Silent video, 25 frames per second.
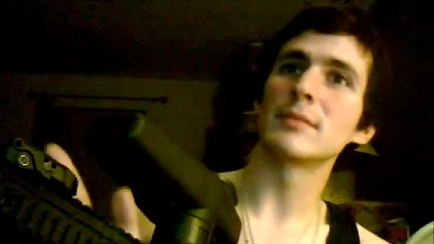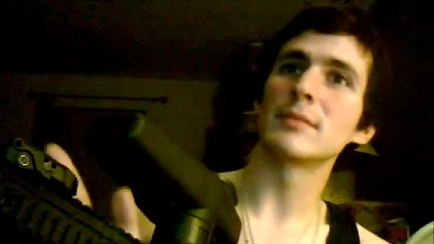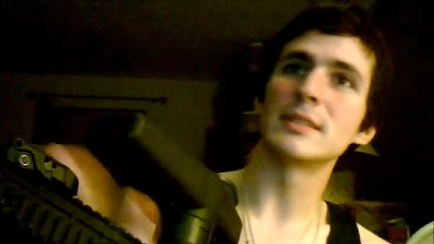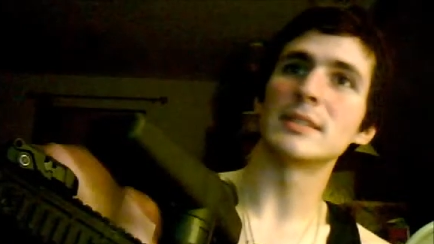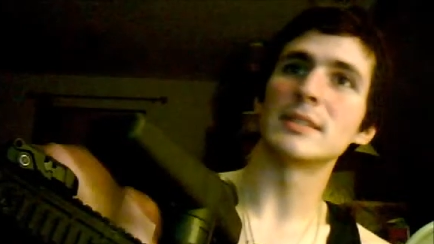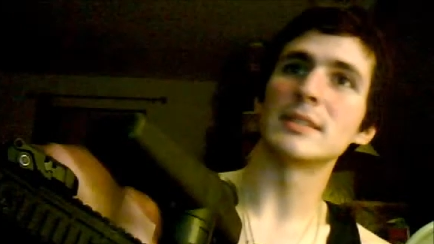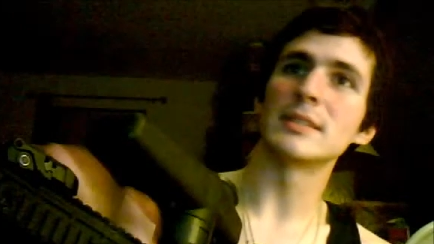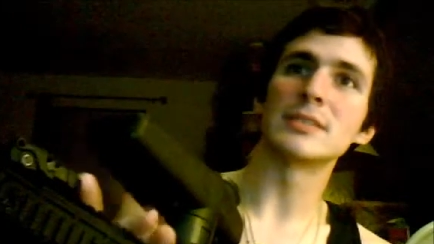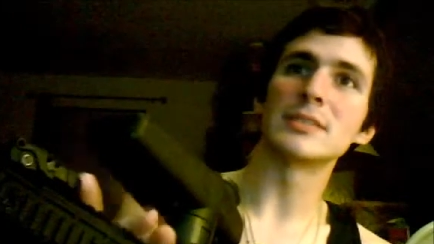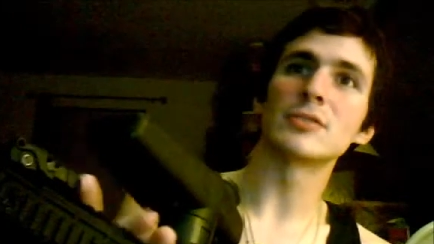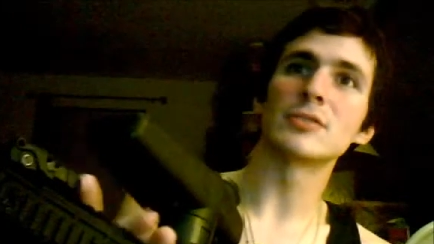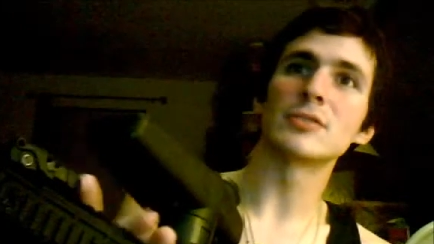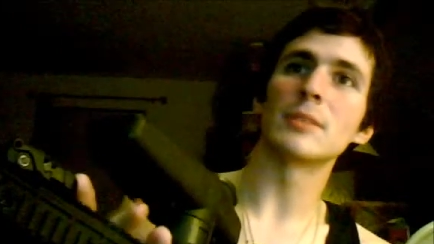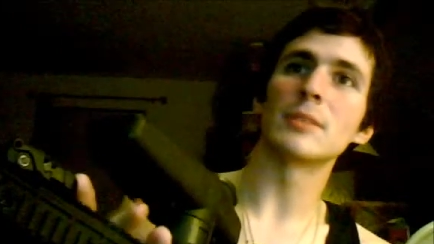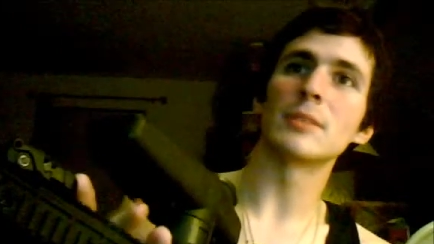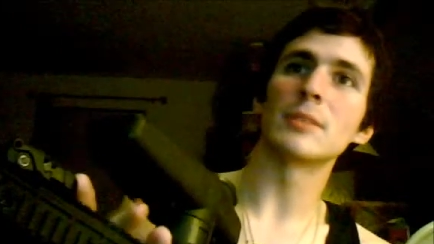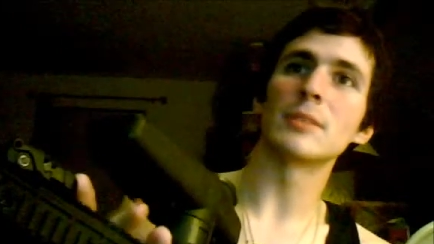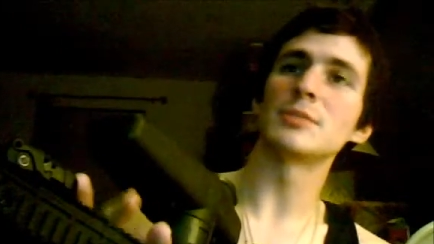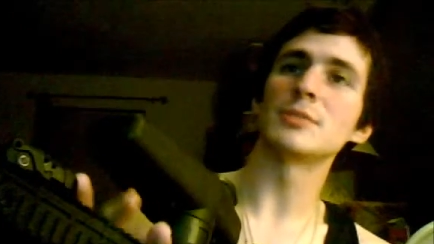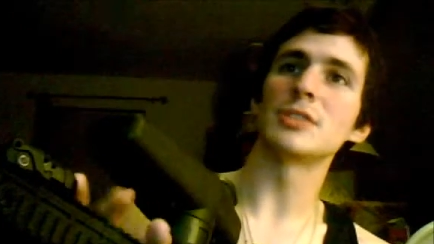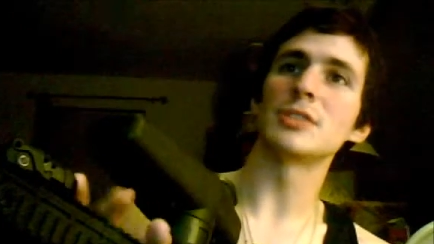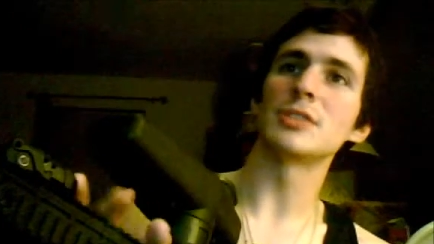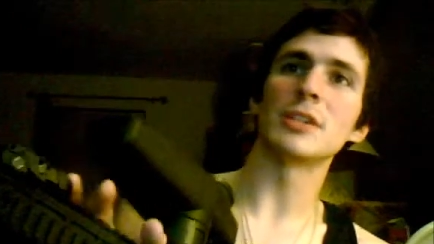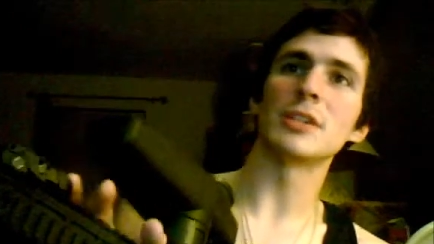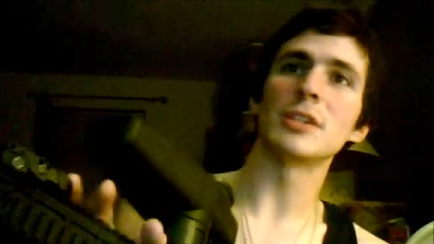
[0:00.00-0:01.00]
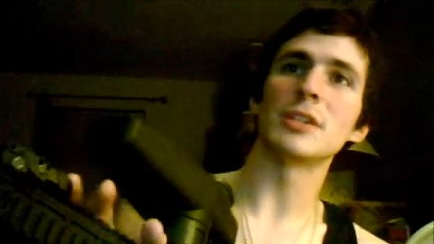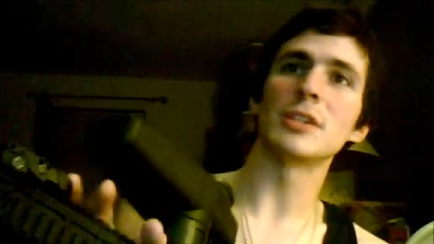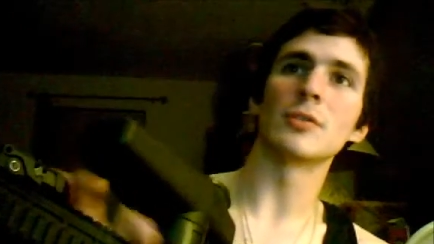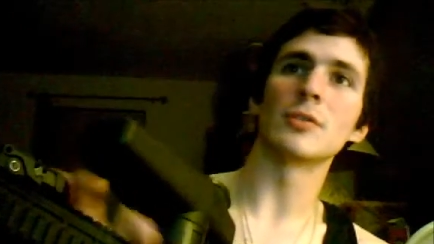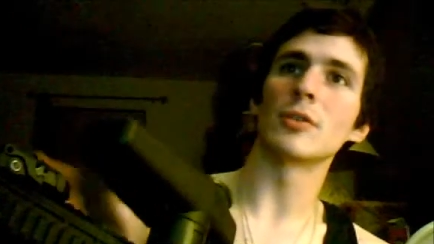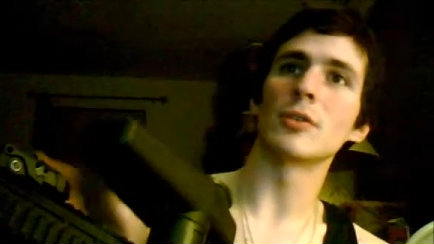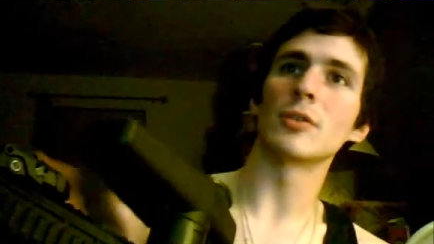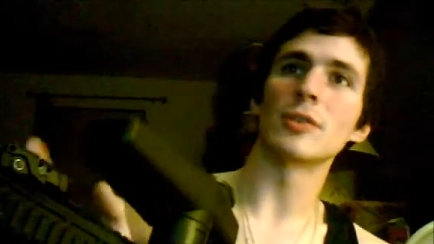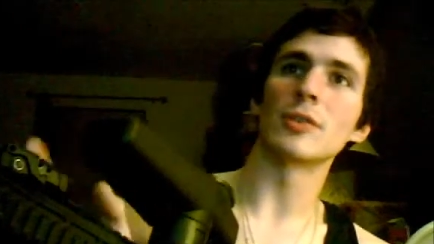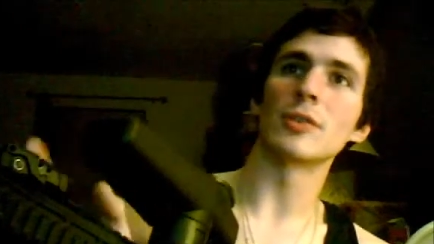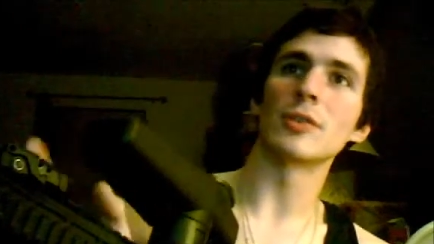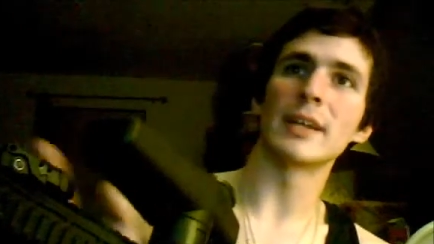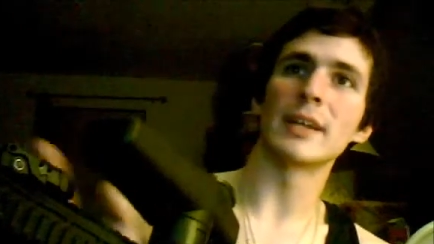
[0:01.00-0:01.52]
description
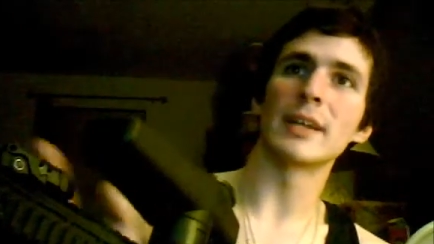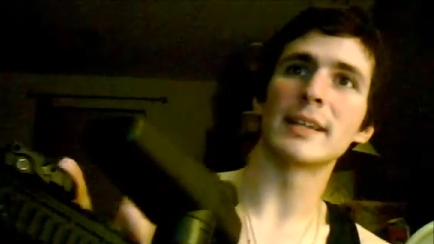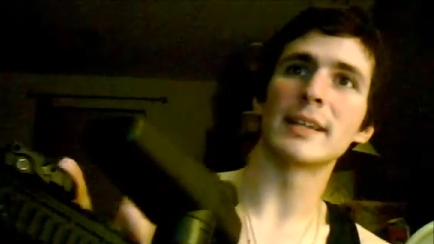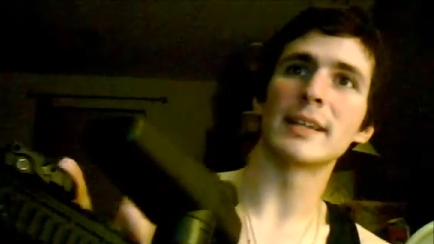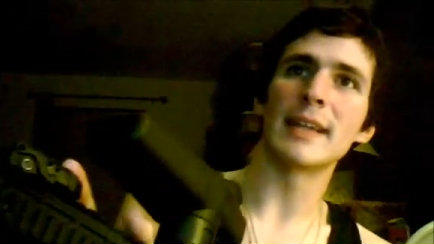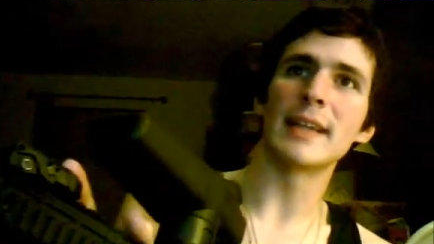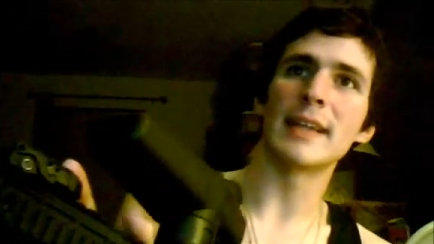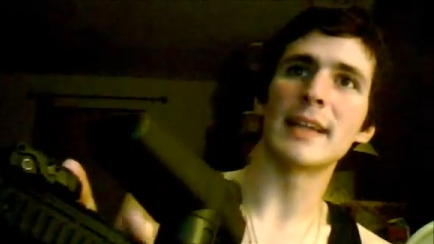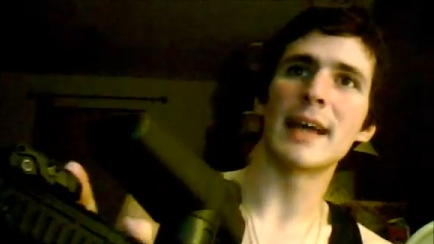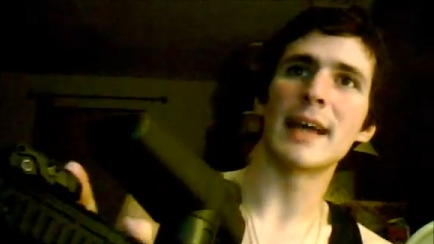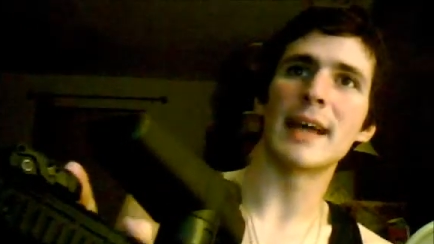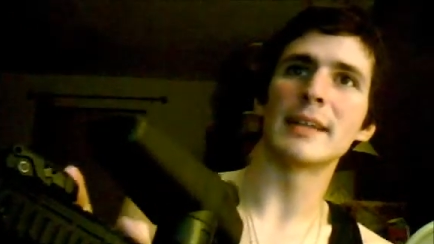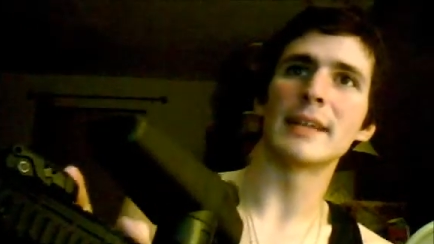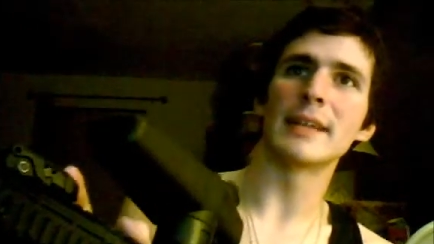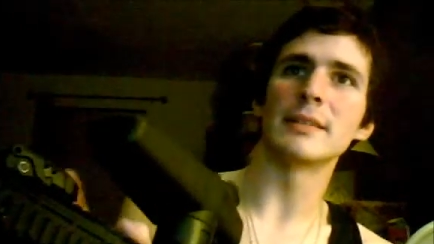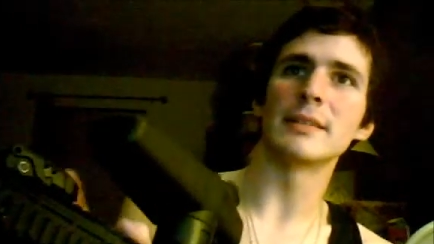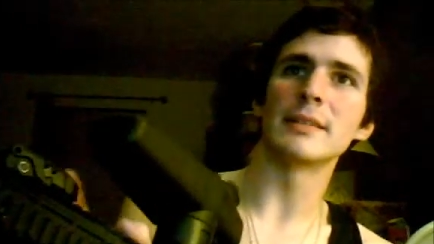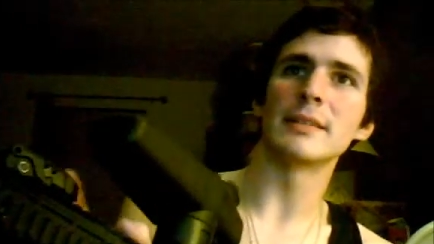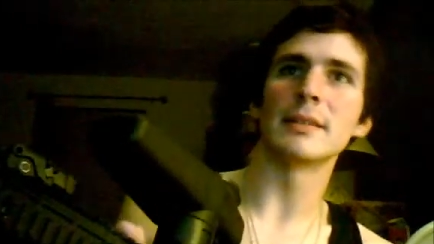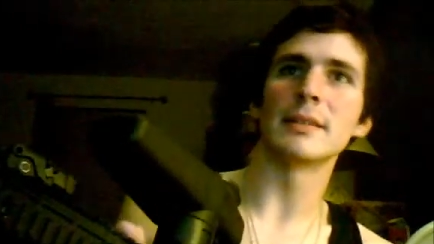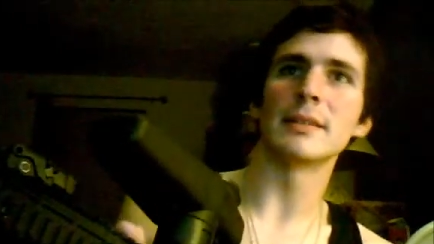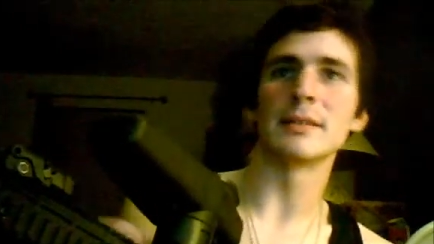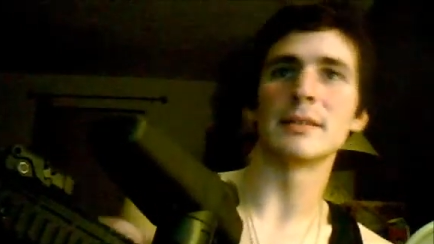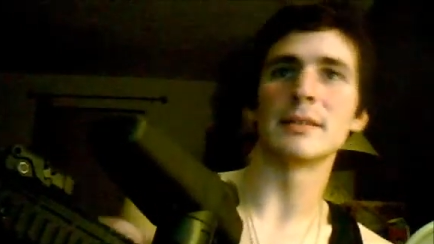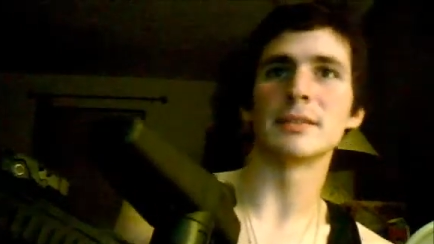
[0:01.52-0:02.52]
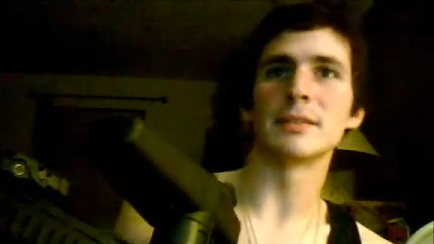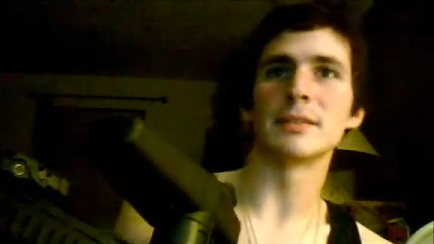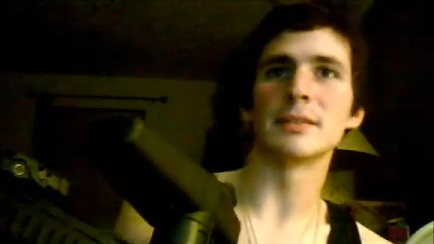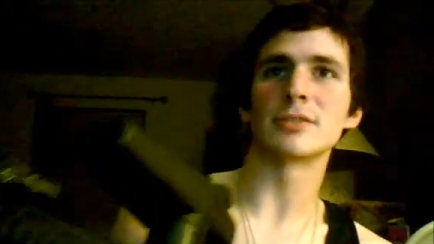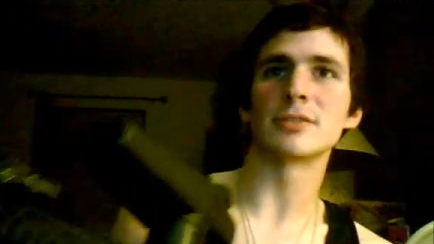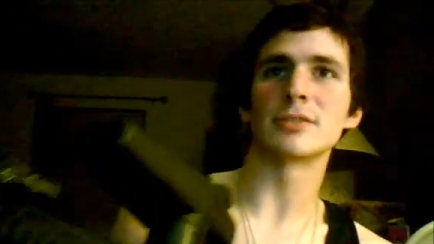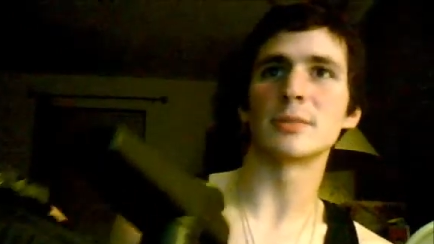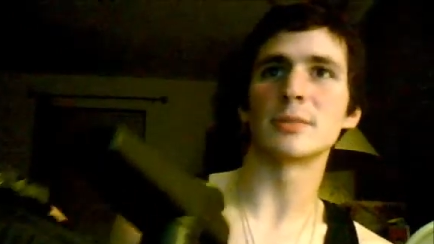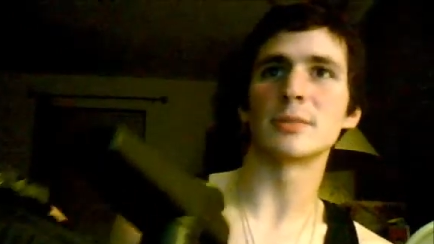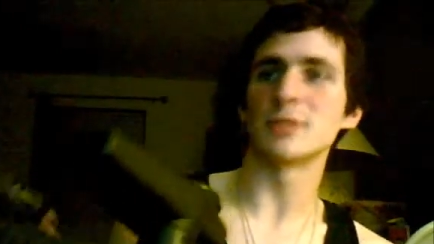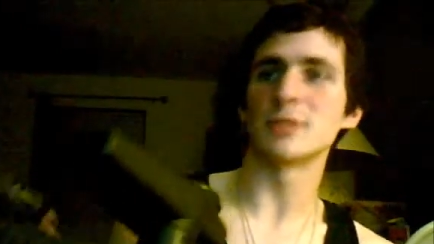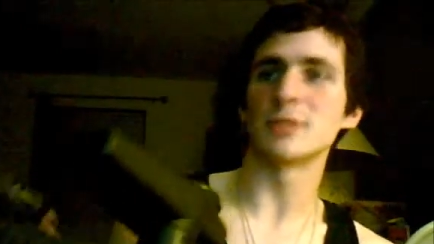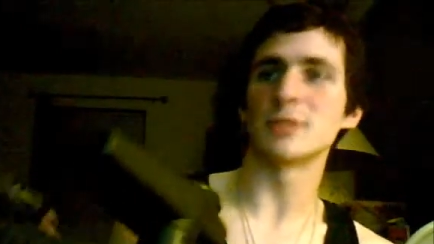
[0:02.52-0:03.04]
or a link to that in the
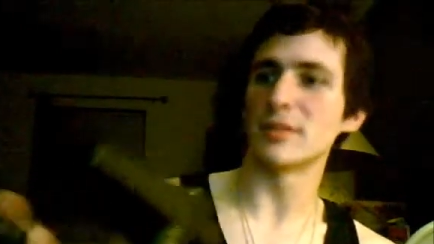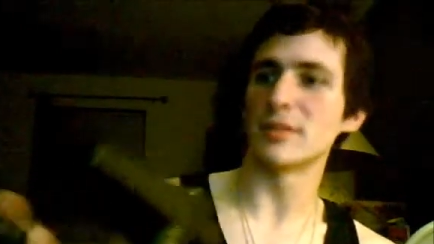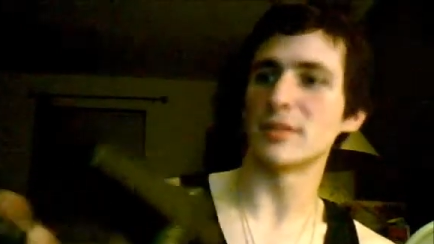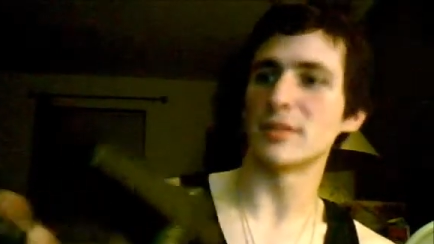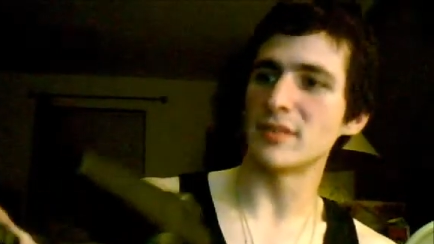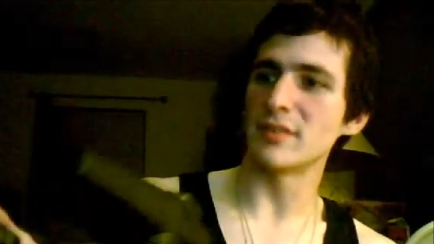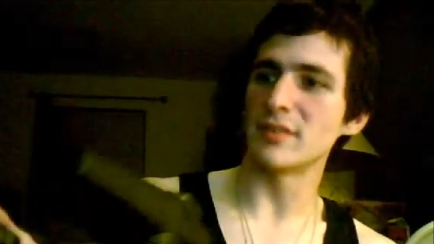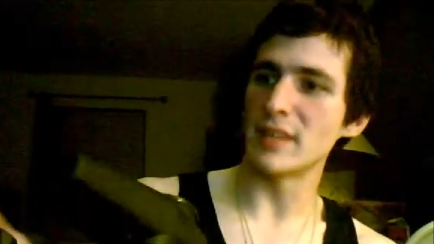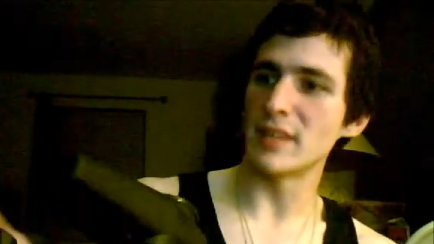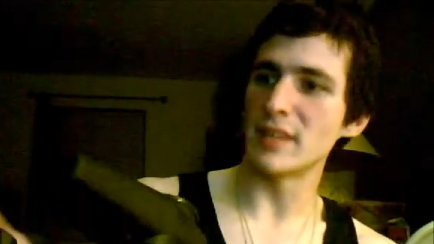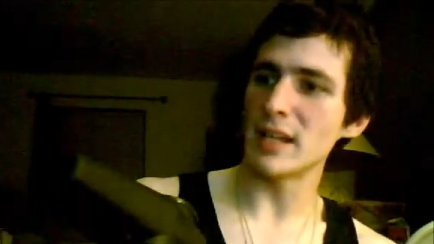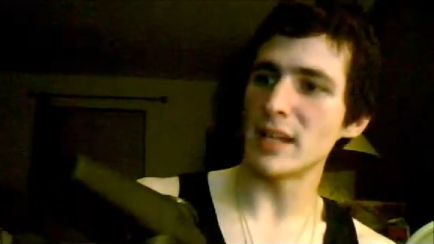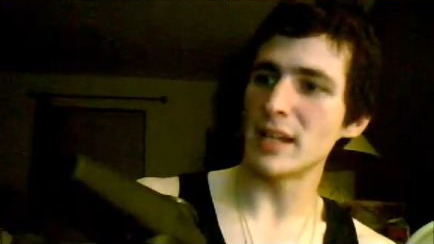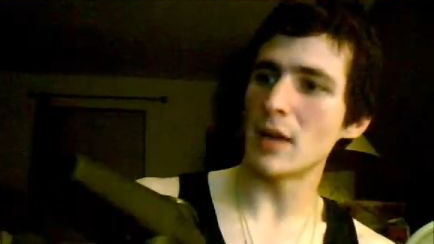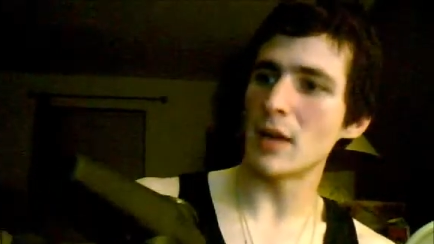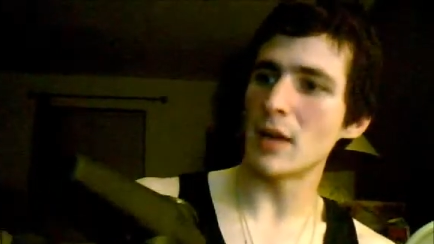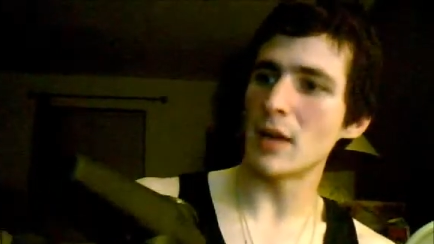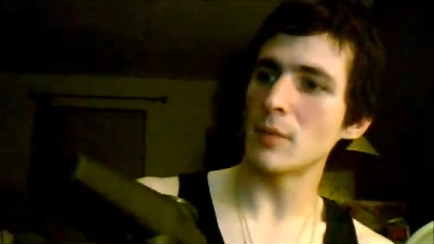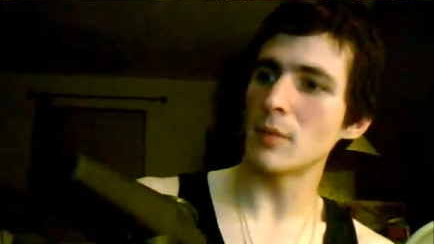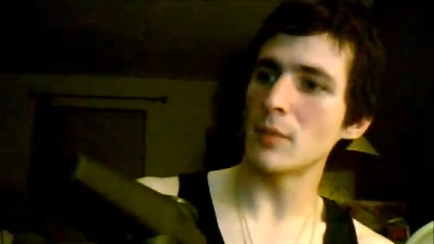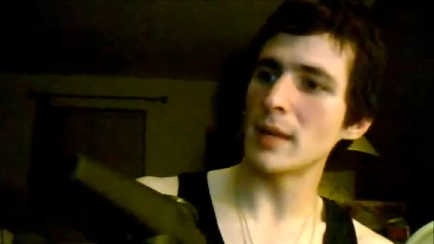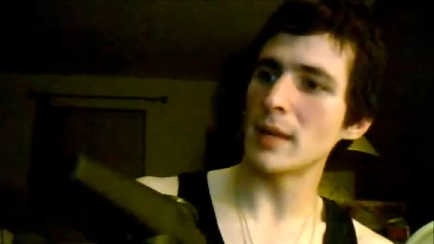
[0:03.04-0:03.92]
description of the video.